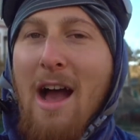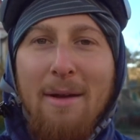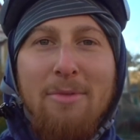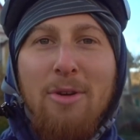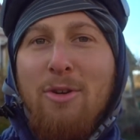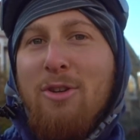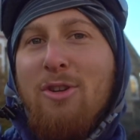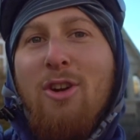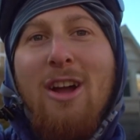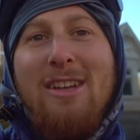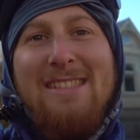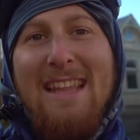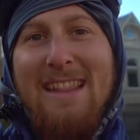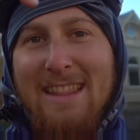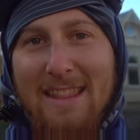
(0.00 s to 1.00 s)
I'm going
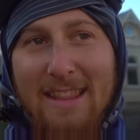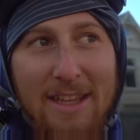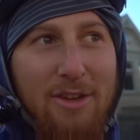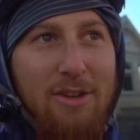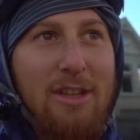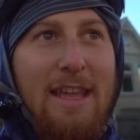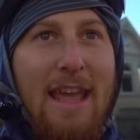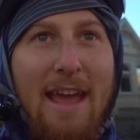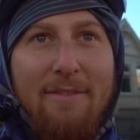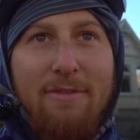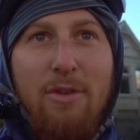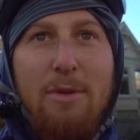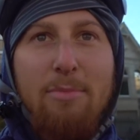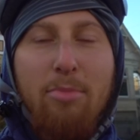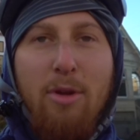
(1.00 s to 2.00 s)
across literally
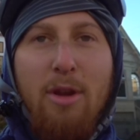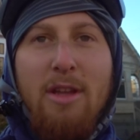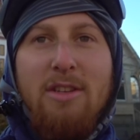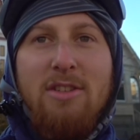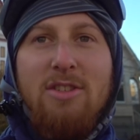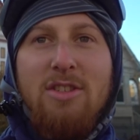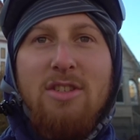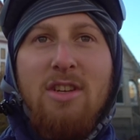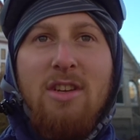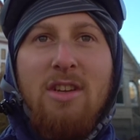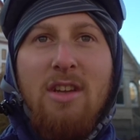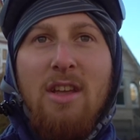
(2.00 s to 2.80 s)
every bridge